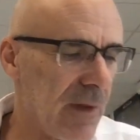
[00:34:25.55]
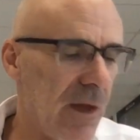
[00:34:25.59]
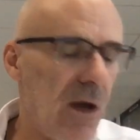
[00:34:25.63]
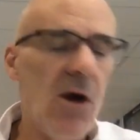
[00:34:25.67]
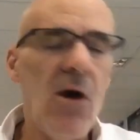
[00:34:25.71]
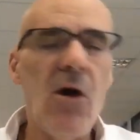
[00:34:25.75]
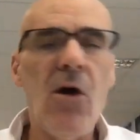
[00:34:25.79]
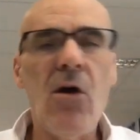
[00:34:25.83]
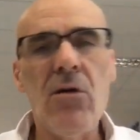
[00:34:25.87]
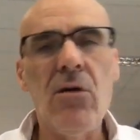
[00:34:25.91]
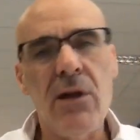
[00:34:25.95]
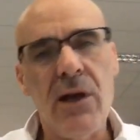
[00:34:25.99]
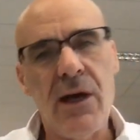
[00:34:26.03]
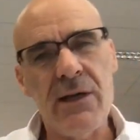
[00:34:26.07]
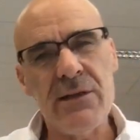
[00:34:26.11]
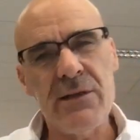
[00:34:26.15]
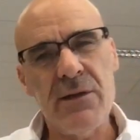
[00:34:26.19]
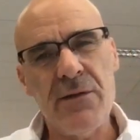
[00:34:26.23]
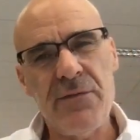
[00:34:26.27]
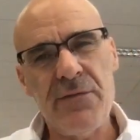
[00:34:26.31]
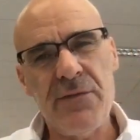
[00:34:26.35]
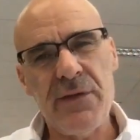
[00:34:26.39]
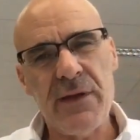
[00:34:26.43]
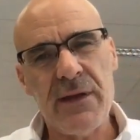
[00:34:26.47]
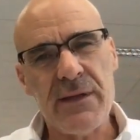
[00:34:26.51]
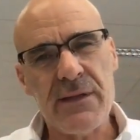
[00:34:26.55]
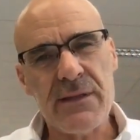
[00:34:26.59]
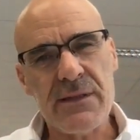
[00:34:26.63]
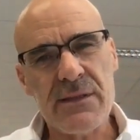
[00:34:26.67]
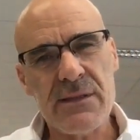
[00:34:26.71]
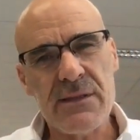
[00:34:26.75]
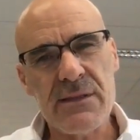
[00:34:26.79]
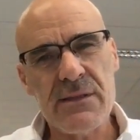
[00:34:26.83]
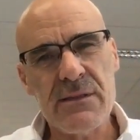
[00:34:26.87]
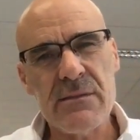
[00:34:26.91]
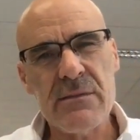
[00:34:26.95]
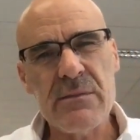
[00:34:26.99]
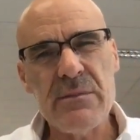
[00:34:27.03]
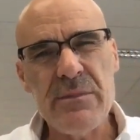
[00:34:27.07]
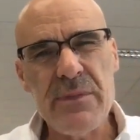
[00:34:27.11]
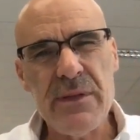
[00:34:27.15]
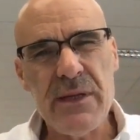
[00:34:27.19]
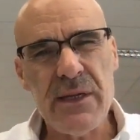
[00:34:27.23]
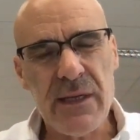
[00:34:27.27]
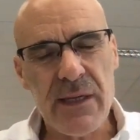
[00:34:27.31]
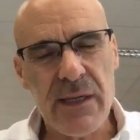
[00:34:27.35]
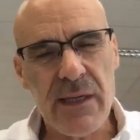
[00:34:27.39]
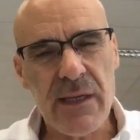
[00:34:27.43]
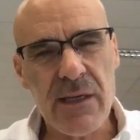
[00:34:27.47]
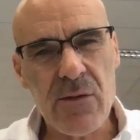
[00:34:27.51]
all other things
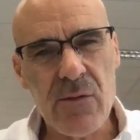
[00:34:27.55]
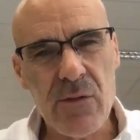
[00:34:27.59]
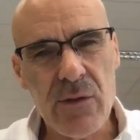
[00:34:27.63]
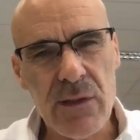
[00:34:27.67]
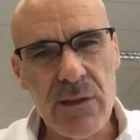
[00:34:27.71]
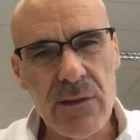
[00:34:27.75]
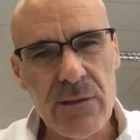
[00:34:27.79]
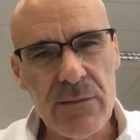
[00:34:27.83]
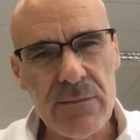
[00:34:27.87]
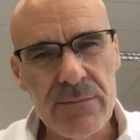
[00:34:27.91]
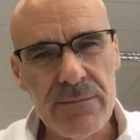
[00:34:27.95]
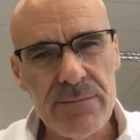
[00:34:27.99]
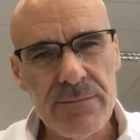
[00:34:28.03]
being equal,